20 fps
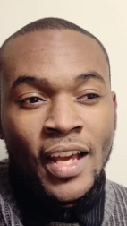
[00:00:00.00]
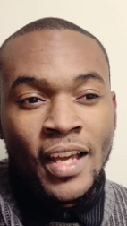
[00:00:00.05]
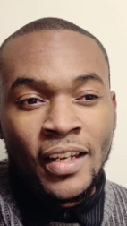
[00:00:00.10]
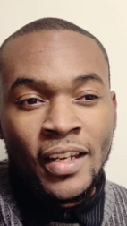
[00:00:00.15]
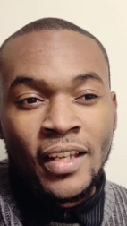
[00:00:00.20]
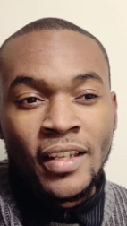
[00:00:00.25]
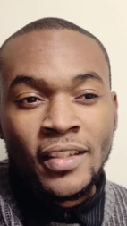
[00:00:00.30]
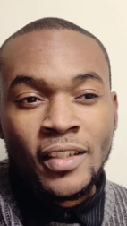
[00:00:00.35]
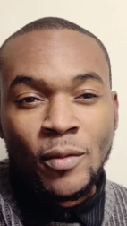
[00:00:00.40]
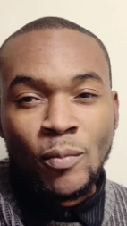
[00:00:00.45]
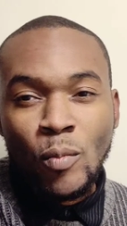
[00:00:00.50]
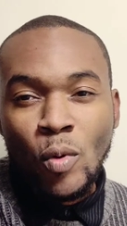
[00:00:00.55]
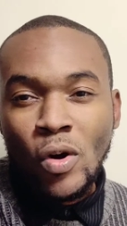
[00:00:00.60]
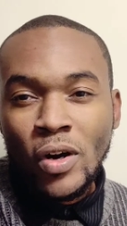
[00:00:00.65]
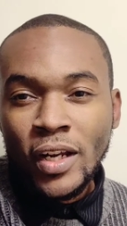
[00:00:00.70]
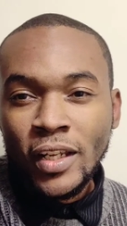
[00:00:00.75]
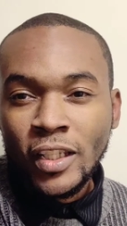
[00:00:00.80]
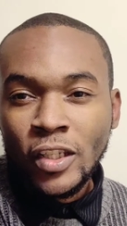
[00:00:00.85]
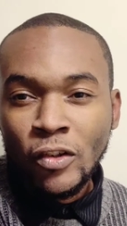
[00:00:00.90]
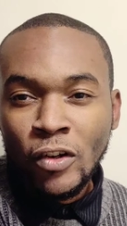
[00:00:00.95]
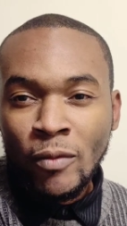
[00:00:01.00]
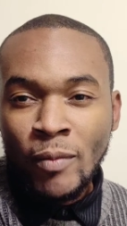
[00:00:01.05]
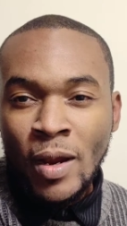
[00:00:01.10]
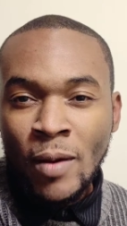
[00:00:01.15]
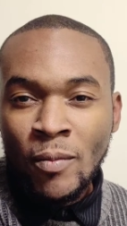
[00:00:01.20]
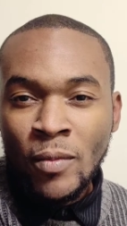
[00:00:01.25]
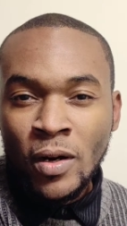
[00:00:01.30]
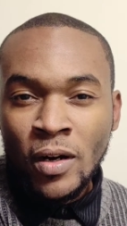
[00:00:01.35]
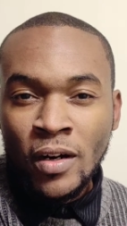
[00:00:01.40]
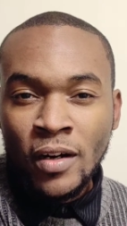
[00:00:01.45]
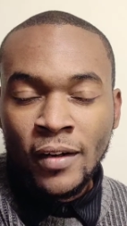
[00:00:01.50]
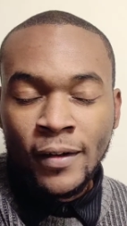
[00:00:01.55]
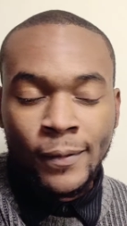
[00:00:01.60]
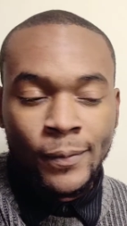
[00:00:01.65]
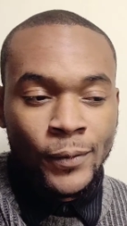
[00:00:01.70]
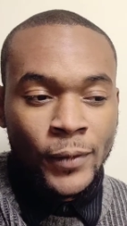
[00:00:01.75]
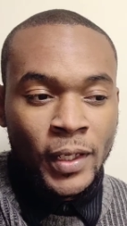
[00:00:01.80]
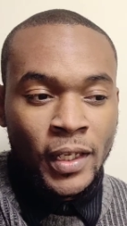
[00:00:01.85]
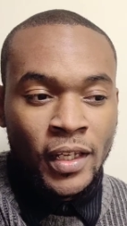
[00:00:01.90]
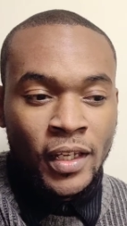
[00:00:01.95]
And that is important to remember
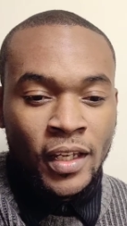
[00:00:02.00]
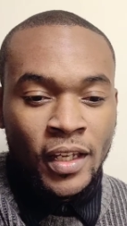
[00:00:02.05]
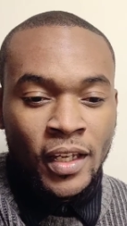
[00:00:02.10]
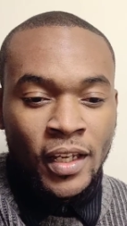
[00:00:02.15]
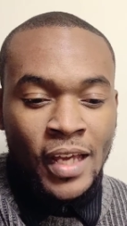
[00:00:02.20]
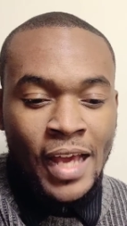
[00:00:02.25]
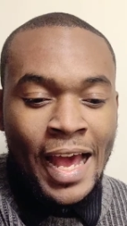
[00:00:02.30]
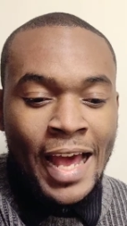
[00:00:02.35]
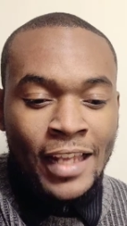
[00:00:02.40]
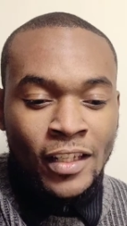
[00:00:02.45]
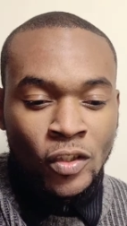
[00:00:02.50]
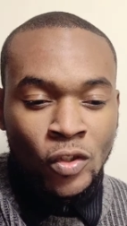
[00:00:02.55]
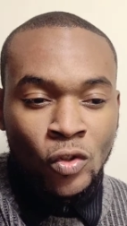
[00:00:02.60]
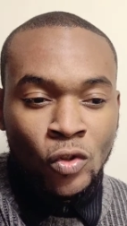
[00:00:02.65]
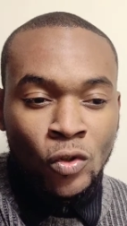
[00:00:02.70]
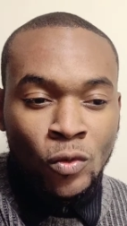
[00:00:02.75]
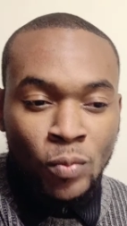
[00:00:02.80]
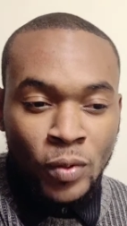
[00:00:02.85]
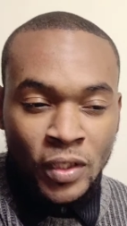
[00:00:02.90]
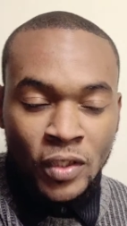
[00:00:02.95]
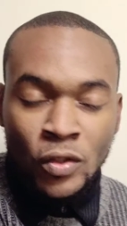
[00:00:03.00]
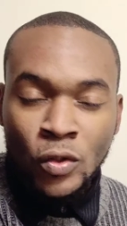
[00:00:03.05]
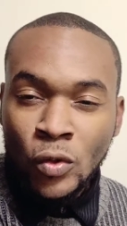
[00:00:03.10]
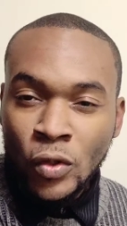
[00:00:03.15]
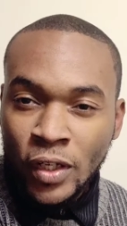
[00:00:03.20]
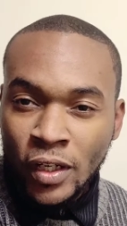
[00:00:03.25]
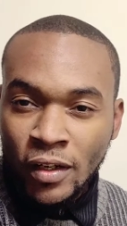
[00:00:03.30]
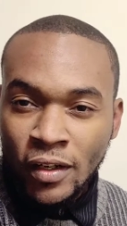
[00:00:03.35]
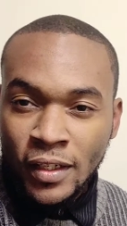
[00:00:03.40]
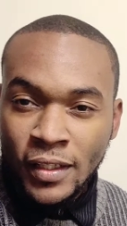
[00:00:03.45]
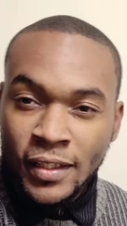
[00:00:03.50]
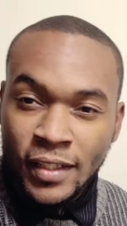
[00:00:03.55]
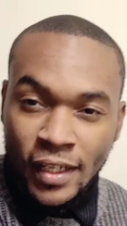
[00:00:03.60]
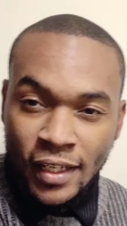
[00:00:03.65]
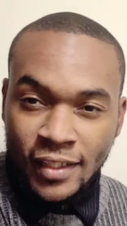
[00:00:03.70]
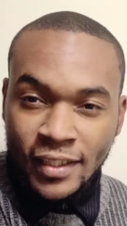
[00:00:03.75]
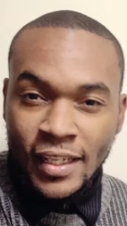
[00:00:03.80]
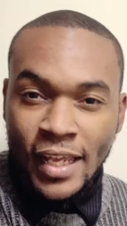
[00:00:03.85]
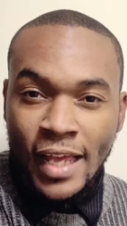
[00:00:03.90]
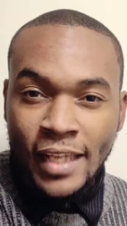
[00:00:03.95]
as you pursue your
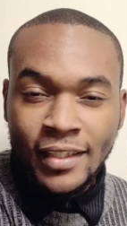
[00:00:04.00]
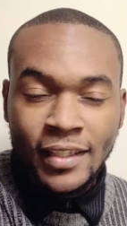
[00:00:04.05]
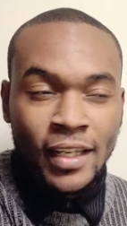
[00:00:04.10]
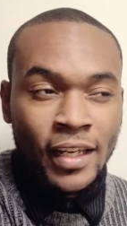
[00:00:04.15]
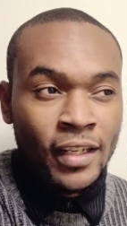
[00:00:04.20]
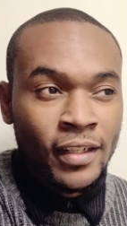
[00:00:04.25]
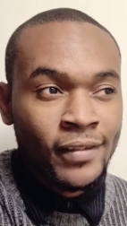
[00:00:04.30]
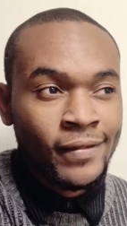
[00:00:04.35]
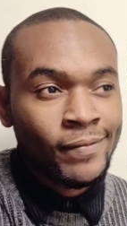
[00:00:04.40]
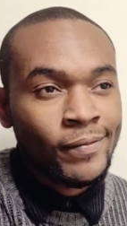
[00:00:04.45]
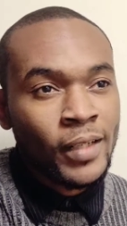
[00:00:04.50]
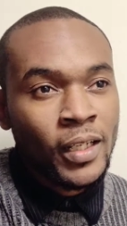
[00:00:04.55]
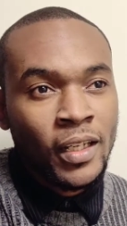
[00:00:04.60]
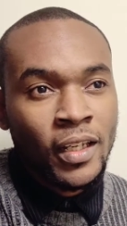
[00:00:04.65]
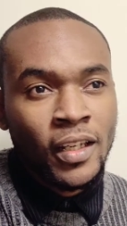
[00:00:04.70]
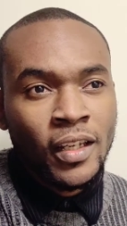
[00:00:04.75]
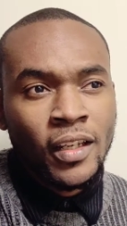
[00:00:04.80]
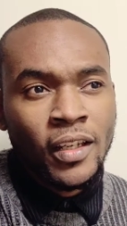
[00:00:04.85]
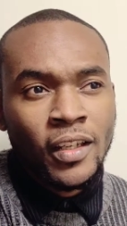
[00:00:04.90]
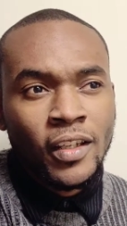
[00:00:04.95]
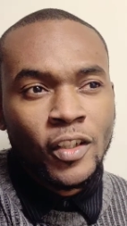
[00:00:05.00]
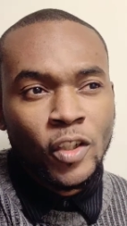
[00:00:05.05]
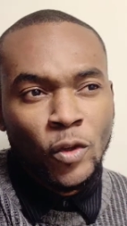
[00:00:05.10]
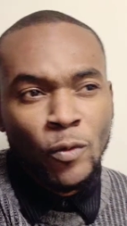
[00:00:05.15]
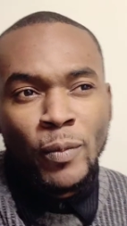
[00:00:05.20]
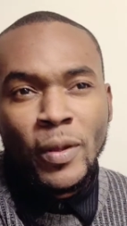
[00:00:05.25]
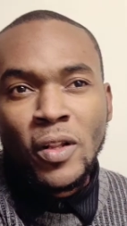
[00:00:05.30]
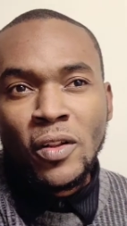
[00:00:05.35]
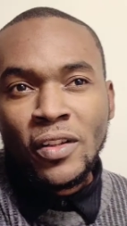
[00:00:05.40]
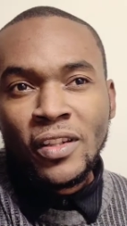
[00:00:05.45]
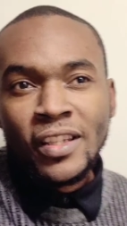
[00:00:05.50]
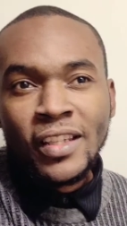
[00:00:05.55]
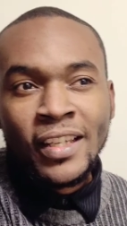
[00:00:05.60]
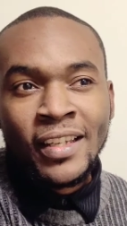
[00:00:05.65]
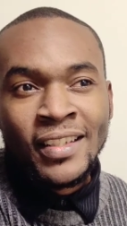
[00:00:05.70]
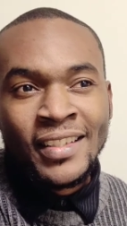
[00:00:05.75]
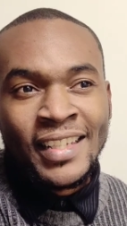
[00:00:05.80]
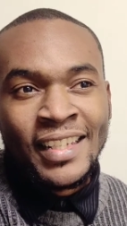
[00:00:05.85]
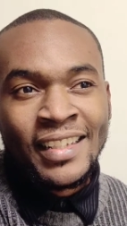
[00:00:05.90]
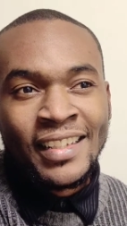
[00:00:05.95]
success and you build
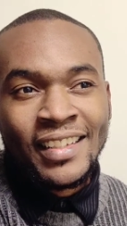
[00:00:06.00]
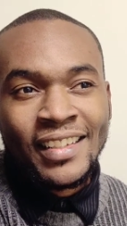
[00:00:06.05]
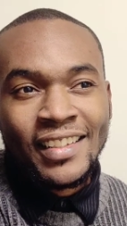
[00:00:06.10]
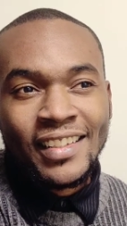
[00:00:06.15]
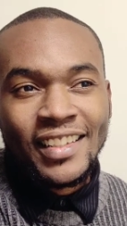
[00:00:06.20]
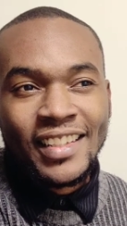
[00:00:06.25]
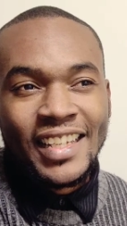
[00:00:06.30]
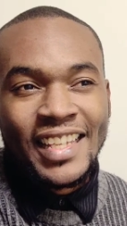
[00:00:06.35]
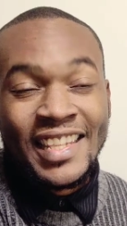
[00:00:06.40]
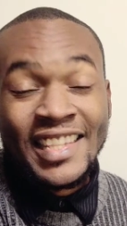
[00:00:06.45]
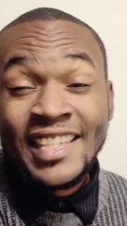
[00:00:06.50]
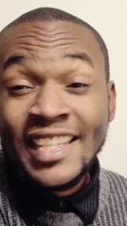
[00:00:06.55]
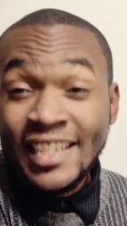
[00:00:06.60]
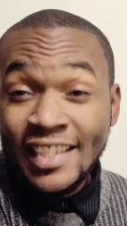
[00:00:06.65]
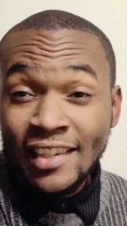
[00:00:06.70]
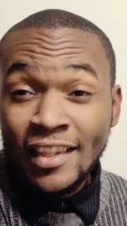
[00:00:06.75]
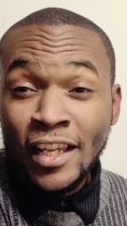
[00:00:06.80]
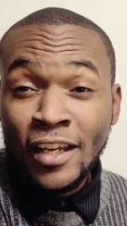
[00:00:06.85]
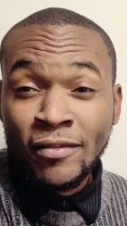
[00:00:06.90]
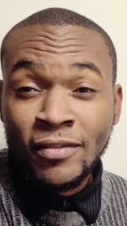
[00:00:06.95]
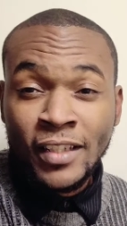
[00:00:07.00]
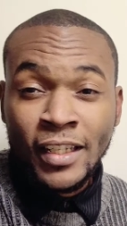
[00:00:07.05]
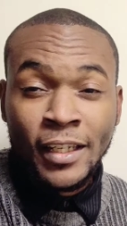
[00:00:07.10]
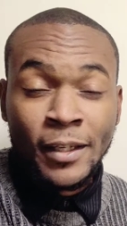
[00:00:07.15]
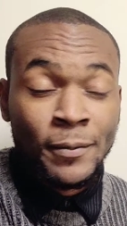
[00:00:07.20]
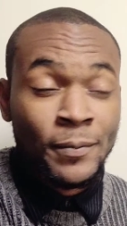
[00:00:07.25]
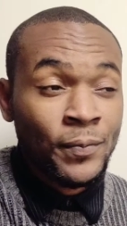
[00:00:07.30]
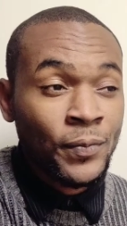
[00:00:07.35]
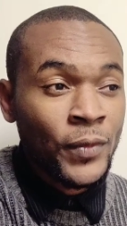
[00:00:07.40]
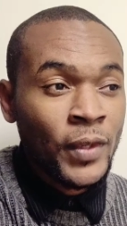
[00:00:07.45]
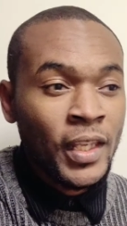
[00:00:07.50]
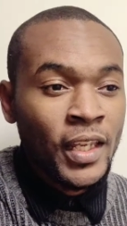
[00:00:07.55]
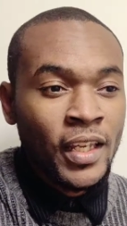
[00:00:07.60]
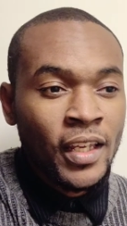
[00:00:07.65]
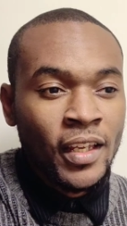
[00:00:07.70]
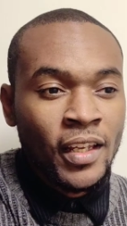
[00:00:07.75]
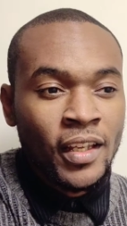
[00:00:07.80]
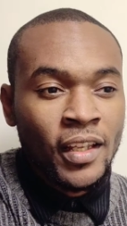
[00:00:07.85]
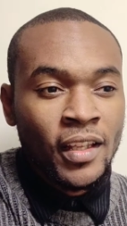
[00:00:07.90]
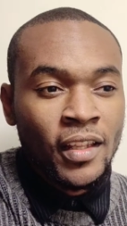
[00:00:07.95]
things in, in this lifetime
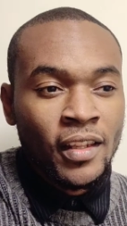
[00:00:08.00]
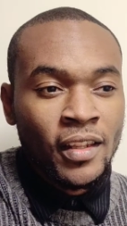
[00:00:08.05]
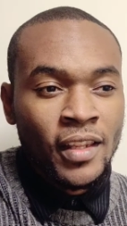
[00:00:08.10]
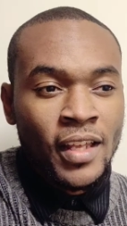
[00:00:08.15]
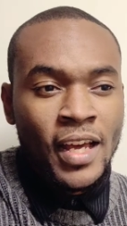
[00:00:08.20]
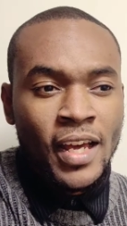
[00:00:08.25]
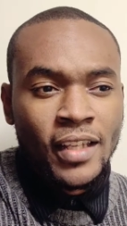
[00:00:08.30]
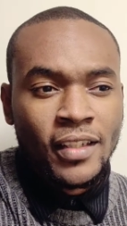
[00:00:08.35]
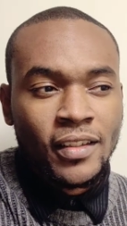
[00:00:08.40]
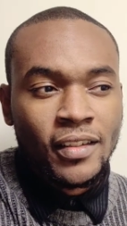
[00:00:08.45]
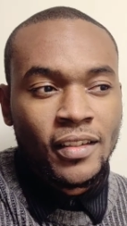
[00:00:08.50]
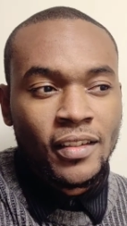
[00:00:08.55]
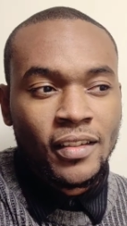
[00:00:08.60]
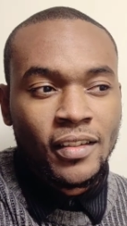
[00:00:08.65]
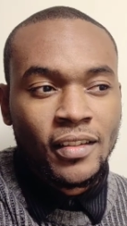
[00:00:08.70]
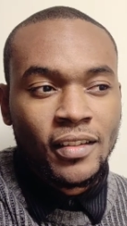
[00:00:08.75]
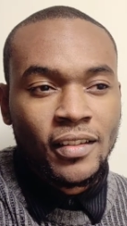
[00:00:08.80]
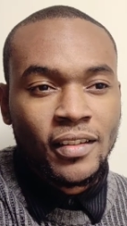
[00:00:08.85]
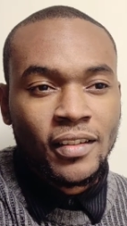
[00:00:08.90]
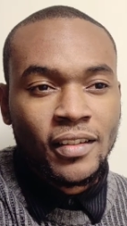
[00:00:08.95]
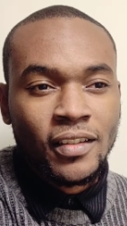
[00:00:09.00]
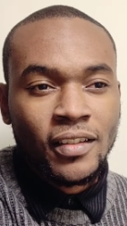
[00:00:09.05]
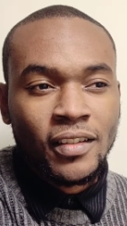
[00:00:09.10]
that